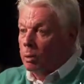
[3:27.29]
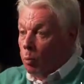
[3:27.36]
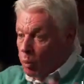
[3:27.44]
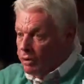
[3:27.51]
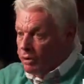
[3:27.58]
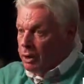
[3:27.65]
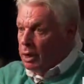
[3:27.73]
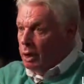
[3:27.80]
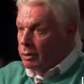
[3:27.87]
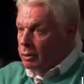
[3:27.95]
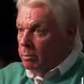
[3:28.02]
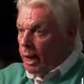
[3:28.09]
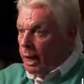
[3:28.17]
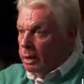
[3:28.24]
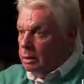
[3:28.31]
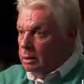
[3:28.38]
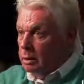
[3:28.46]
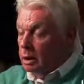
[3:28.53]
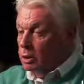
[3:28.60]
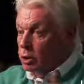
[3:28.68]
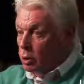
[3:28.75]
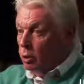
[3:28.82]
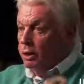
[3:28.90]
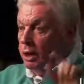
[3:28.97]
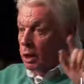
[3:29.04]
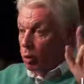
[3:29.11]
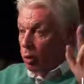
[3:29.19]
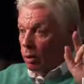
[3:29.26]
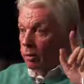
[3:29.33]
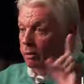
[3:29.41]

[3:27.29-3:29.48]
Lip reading: with another man talking, quote,